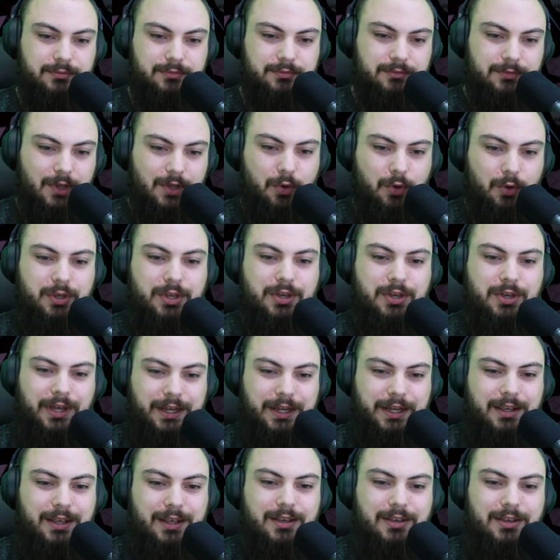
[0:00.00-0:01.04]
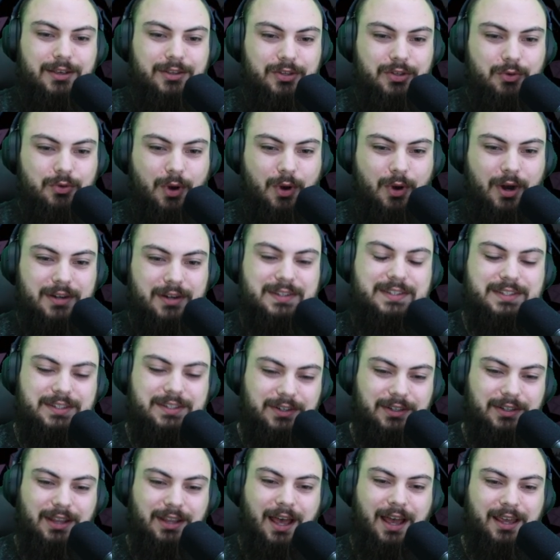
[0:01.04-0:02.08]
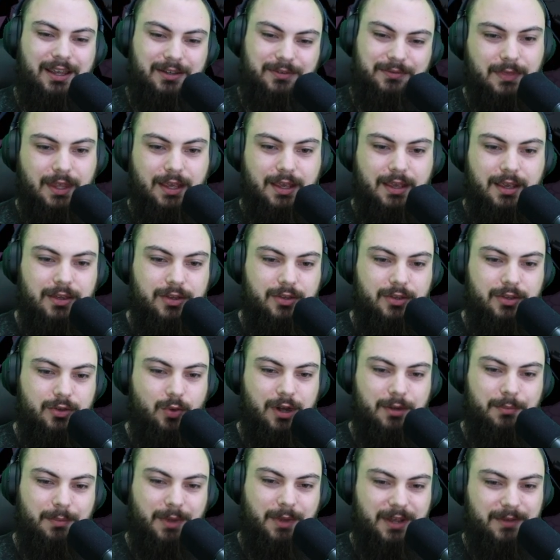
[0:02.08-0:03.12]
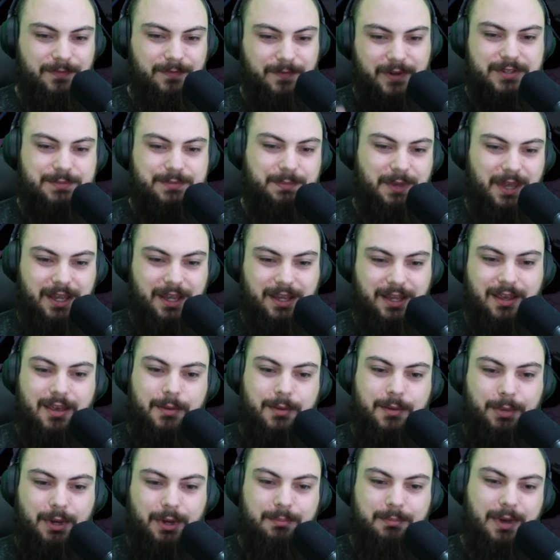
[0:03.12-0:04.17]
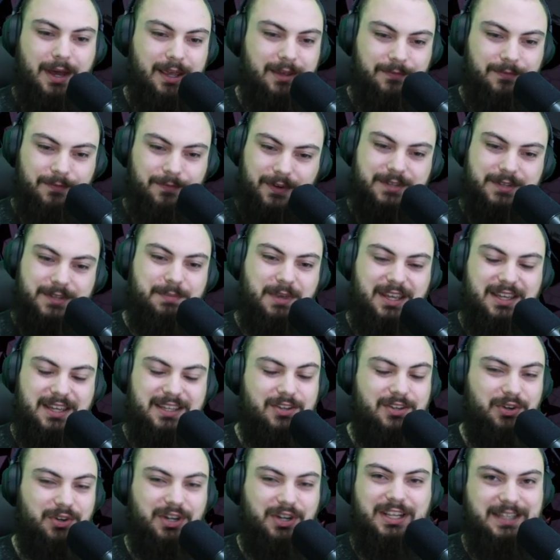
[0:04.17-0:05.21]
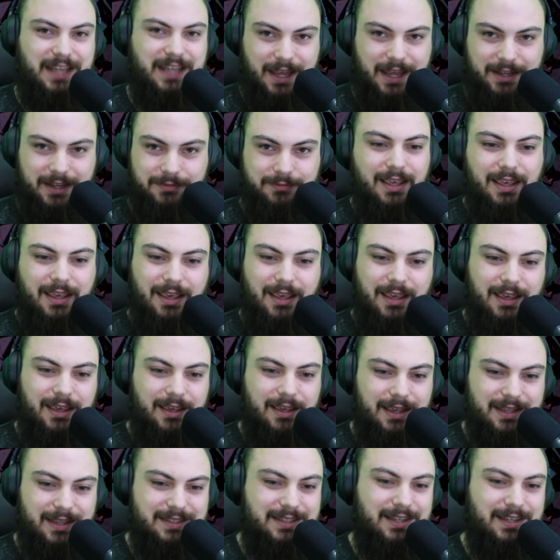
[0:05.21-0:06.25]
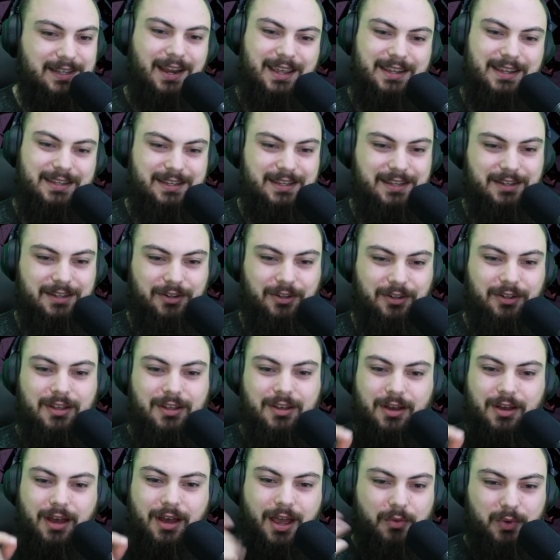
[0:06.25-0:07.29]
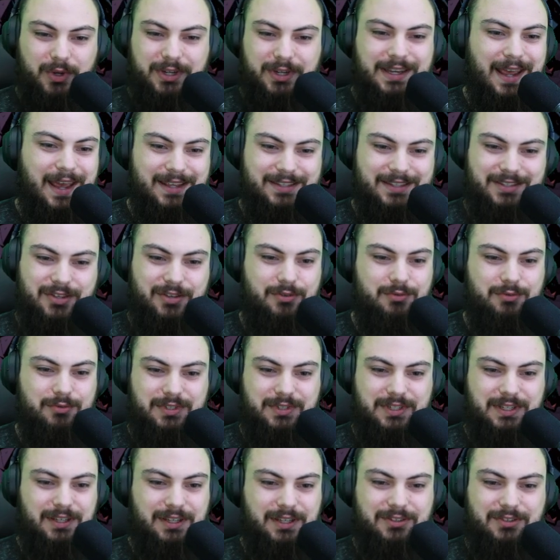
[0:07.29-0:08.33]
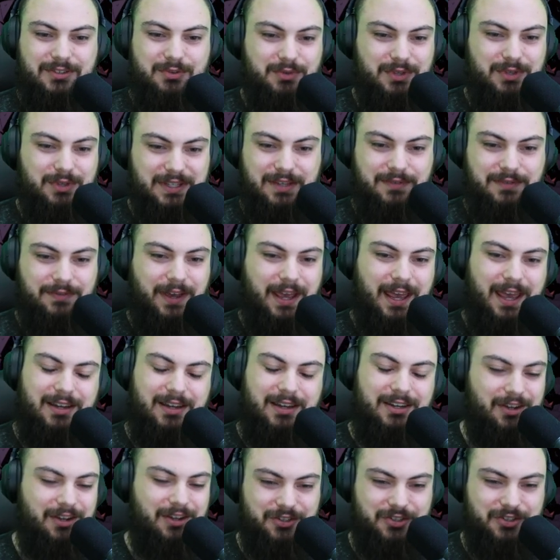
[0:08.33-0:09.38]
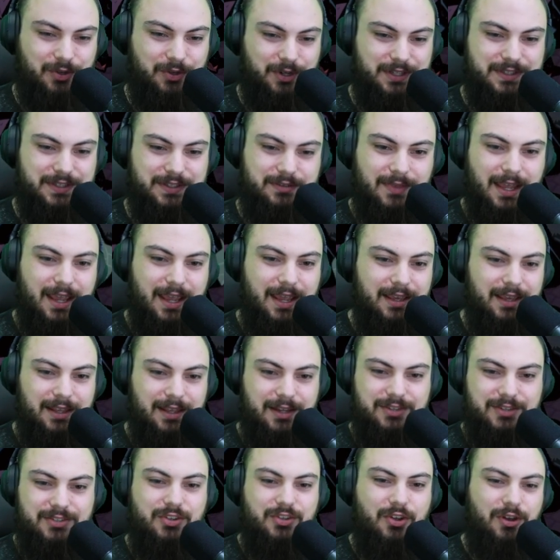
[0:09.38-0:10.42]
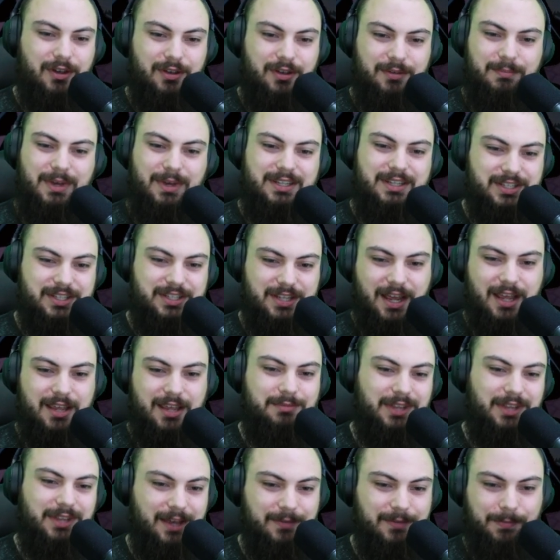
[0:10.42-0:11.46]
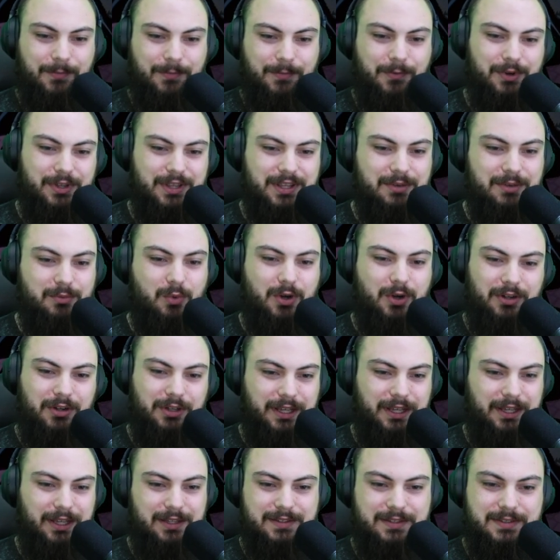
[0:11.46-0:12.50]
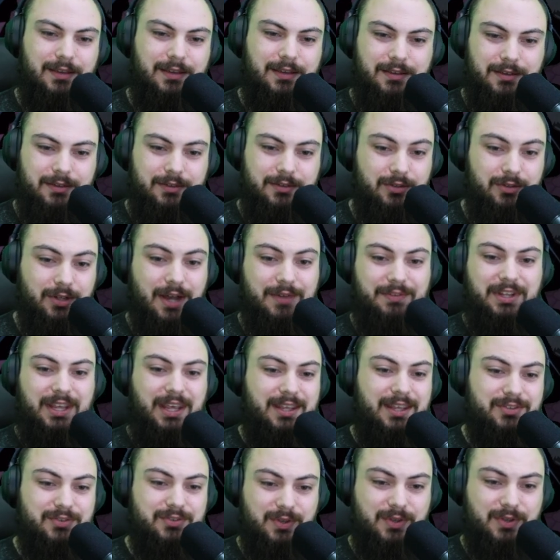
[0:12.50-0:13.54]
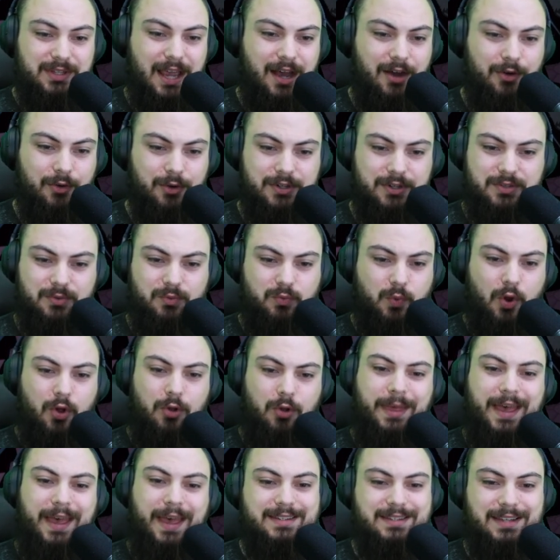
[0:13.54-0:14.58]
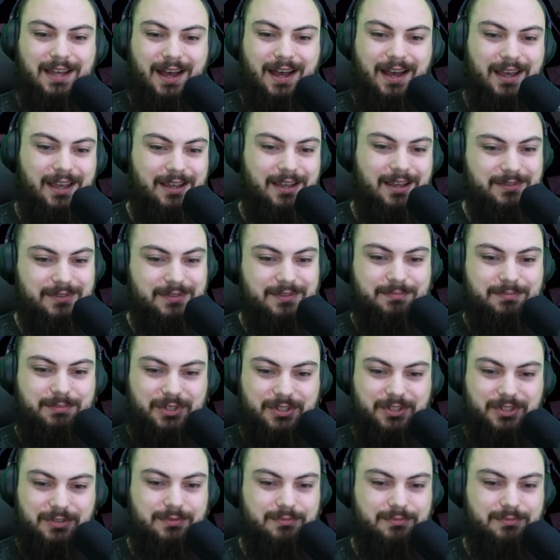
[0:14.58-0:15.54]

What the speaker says: Oh good, you are still alive. You aren't my first pick, but my first pick is already dead. It's not ideal. I wouldn't ask you to do this if I had another choice. There's not much time left before the world ends. You'll have to get into the tower to roll back time to